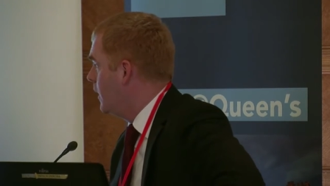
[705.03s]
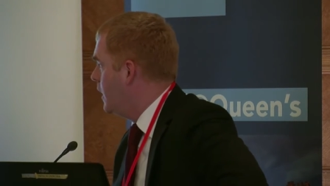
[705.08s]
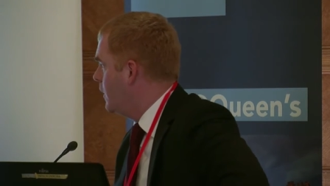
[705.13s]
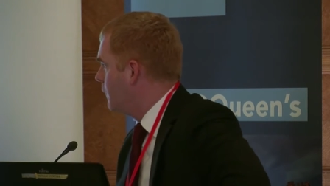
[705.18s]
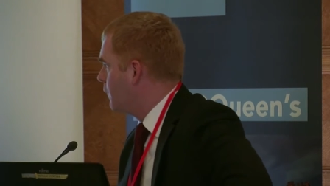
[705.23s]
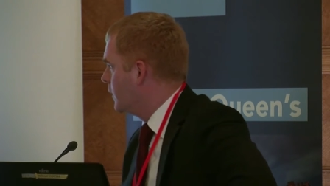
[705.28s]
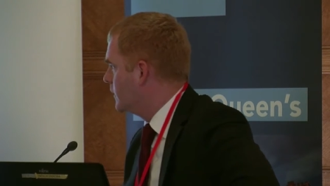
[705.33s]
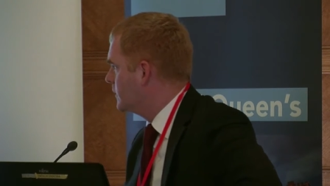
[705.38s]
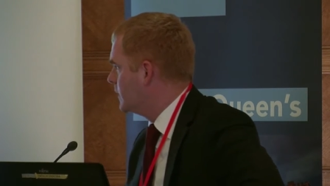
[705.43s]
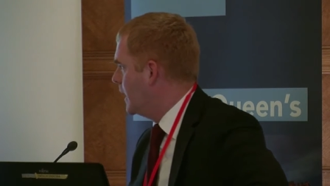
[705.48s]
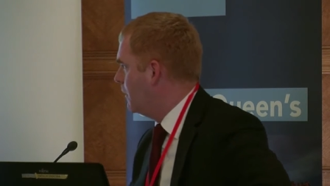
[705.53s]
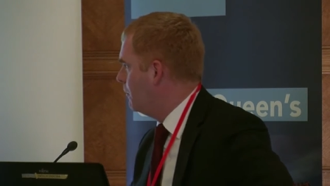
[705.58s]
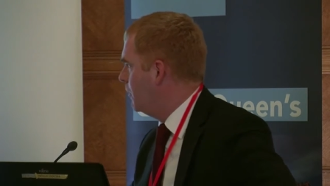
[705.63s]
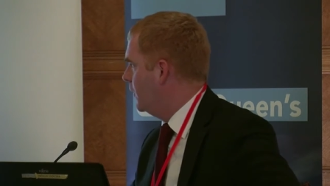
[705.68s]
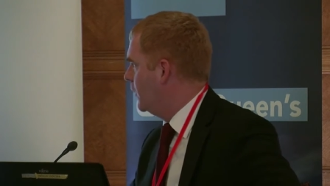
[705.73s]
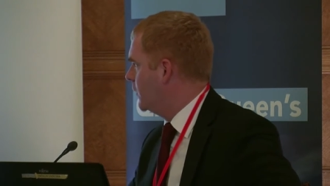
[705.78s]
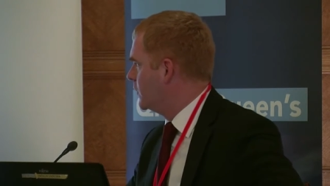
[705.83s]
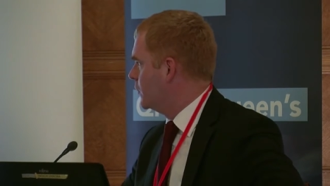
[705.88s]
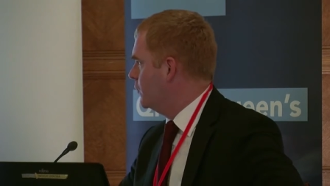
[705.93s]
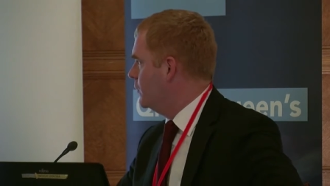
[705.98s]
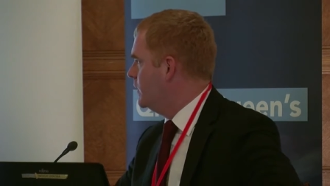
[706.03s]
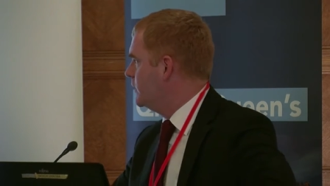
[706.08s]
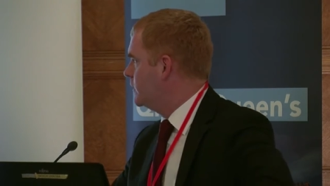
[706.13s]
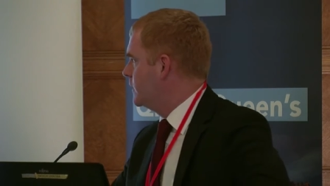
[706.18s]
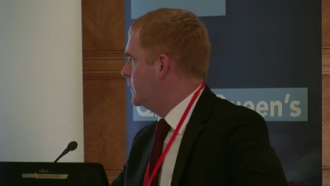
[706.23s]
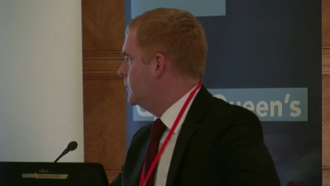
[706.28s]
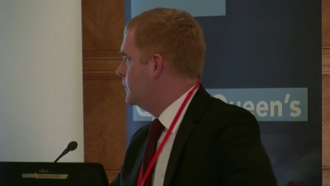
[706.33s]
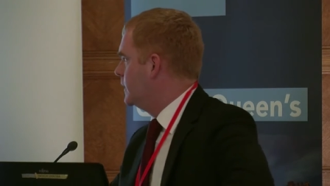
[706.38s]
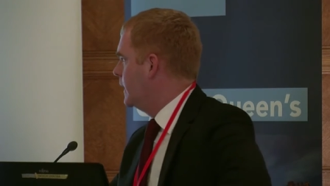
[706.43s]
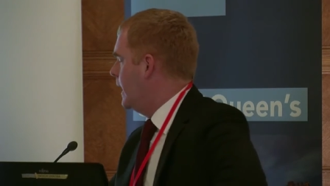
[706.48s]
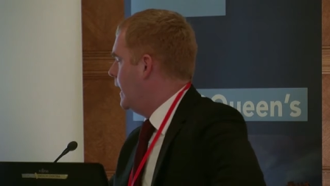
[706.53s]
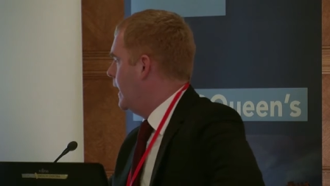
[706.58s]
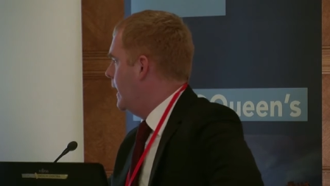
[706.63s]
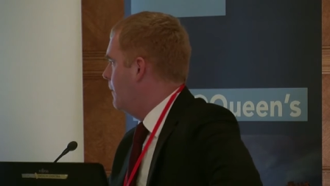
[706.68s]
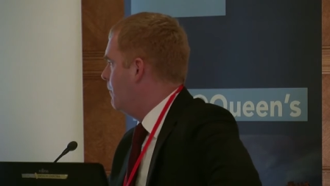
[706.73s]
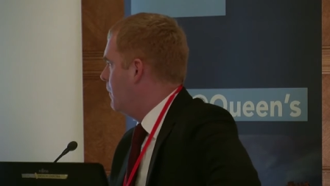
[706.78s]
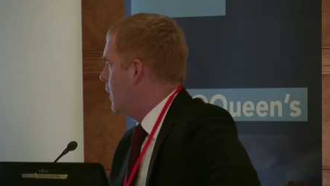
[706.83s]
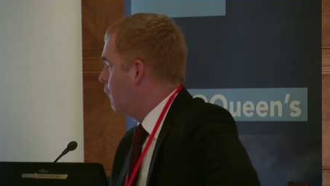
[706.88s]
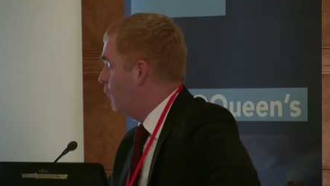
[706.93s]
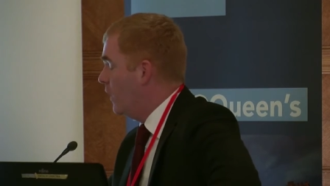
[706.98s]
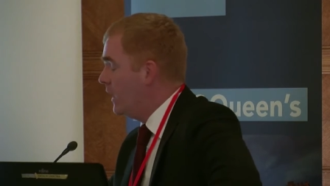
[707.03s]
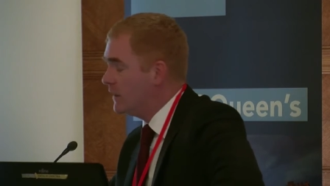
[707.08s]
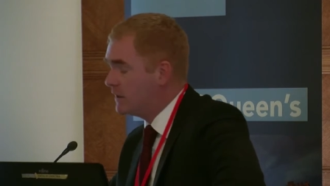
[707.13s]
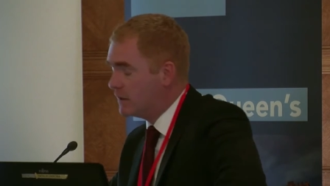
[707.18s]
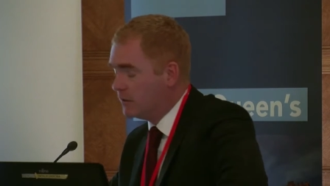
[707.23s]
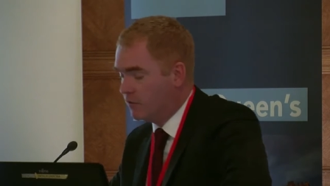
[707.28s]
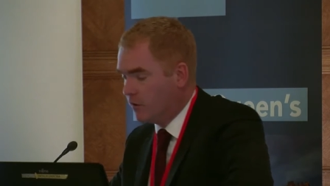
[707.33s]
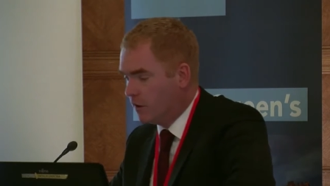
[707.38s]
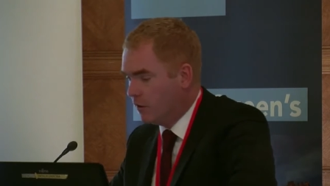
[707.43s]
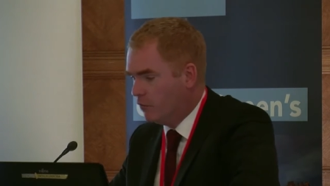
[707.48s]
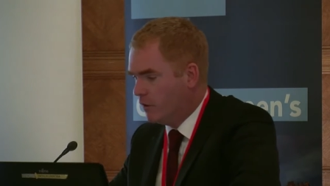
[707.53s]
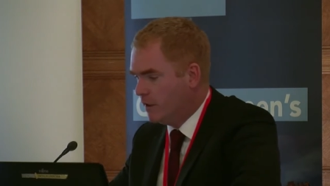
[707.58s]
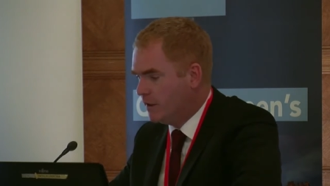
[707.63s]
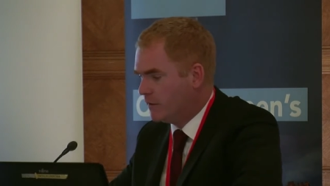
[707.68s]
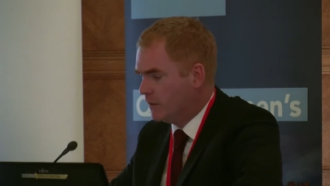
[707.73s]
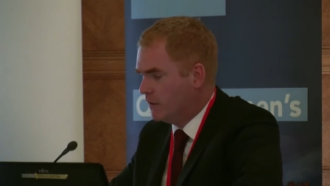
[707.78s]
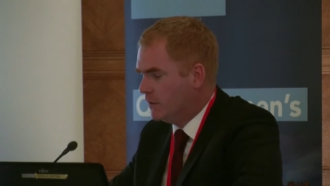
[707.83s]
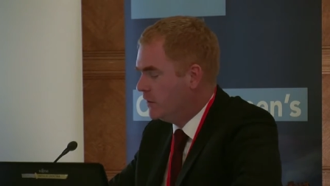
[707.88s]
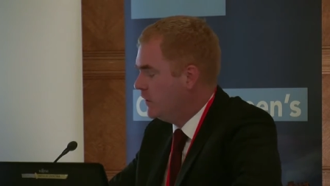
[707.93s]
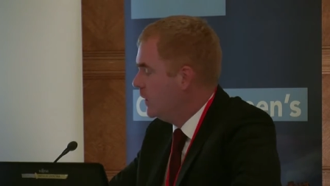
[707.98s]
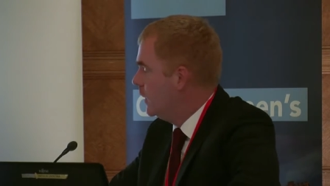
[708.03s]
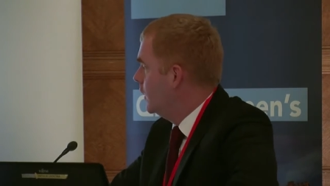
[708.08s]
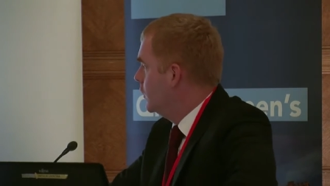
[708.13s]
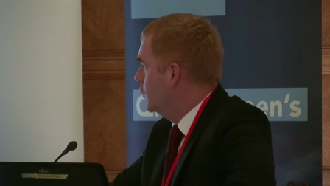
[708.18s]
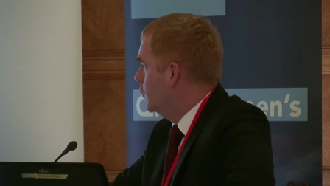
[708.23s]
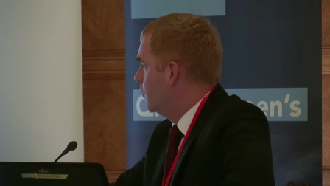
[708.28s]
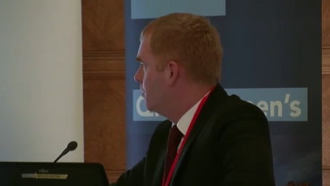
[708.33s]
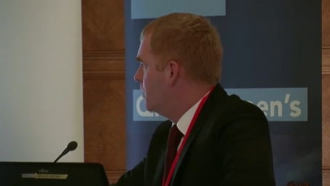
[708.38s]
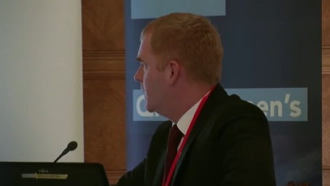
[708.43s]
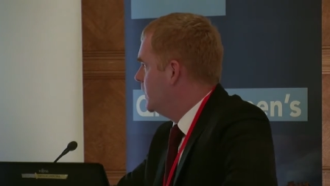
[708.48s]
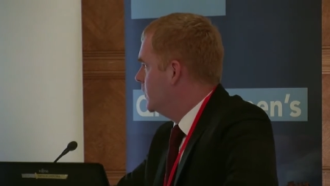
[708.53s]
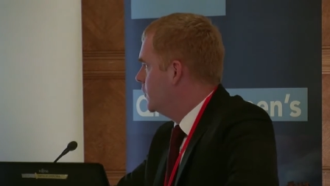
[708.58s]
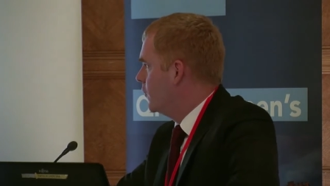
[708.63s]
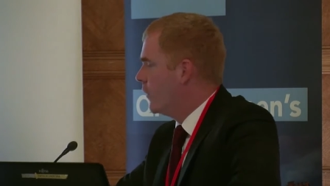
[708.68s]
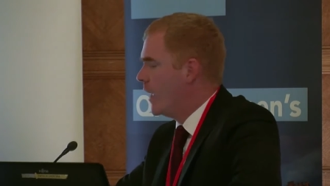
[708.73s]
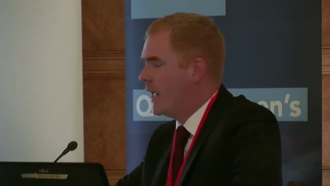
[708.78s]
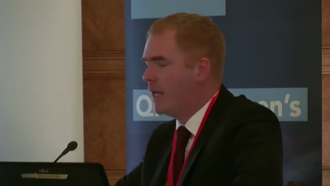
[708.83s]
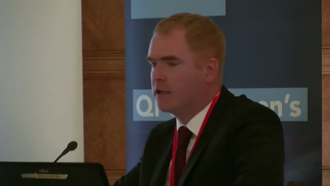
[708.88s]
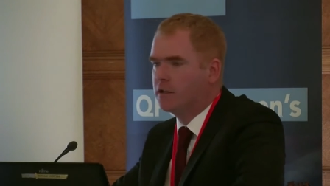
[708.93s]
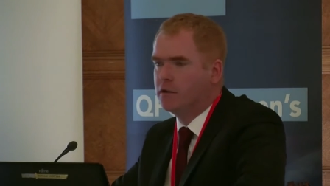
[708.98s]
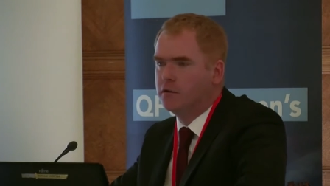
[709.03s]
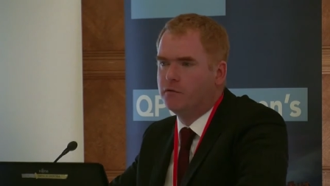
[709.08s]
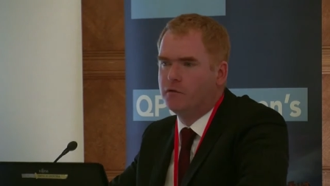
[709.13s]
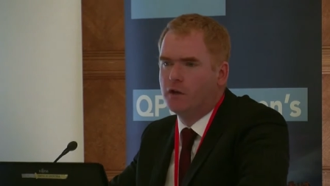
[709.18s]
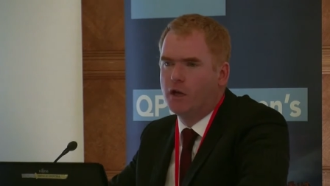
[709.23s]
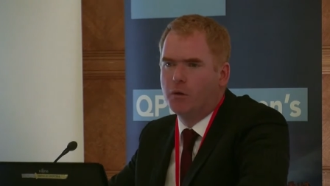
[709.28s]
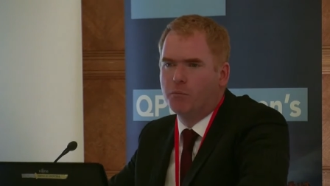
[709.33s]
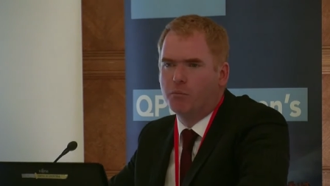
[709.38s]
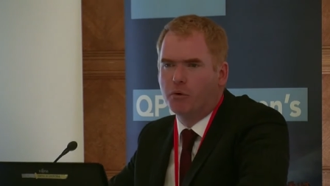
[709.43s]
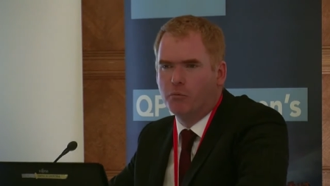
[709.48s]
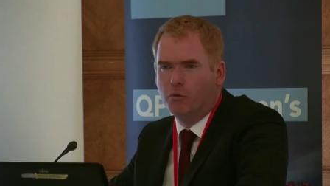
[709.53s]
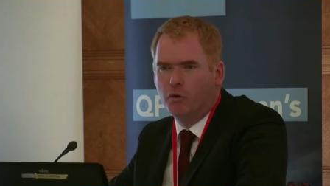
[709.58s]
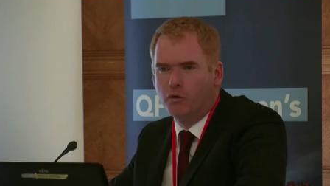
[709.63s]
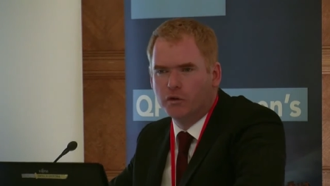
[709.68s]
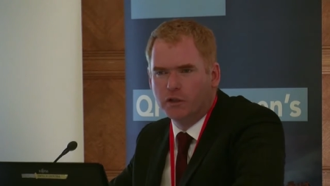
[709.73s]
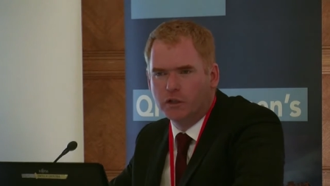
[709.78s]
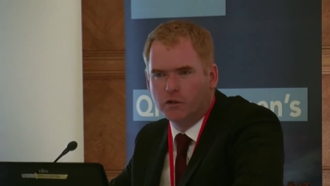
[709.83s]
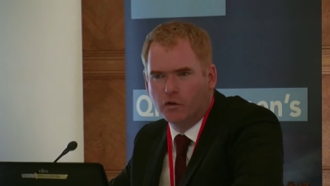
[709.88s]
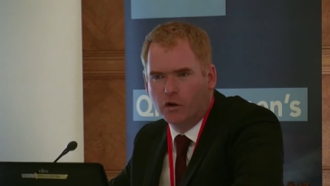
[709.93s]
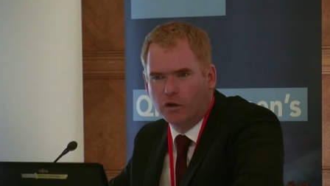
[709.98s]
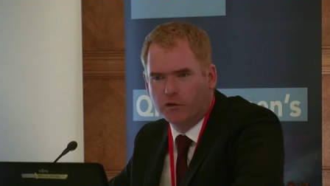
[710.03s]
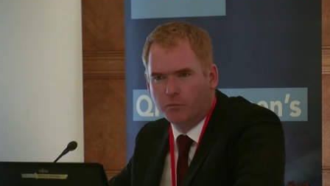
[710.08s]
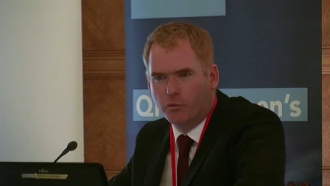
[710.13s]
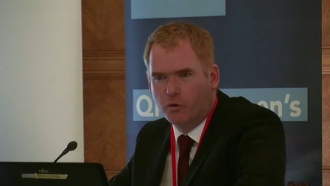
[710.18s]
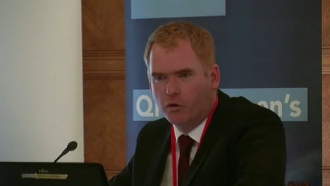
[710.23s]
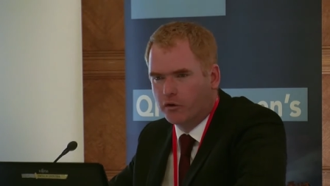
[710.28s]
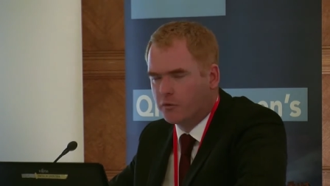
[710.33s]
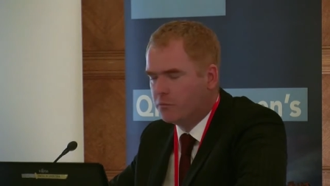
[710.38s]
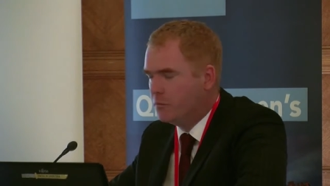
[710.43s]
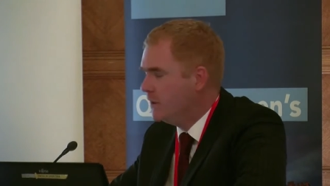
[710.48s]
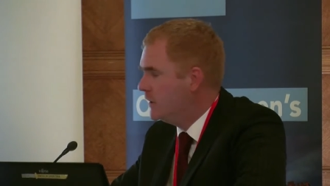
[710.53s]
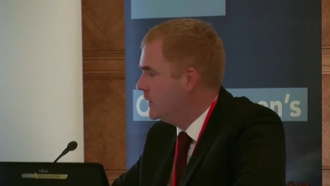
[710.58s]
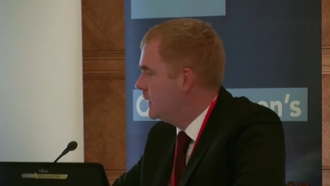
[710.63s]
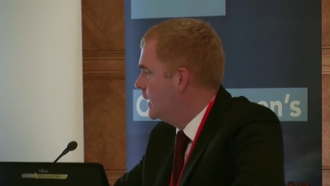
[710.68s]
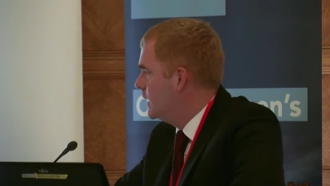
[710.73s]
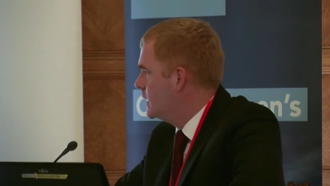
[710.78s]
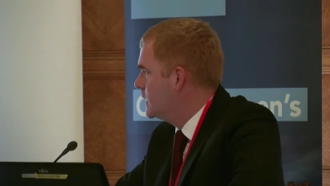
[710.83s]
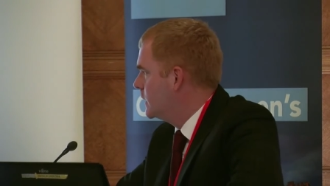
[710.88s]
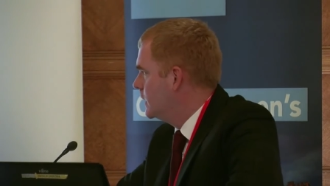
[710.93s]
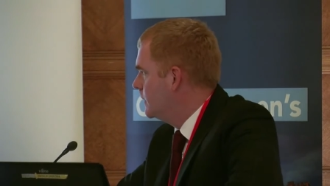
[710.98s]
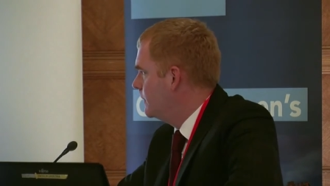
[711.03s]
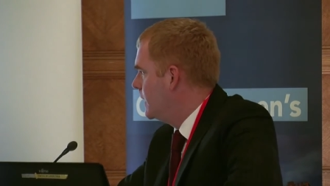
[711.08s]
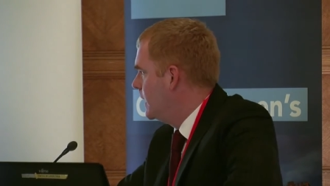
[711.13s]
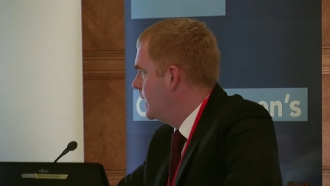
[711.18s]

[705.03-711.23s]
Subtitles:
For example, there's a relatively recent European directive promoting cross-border mediation.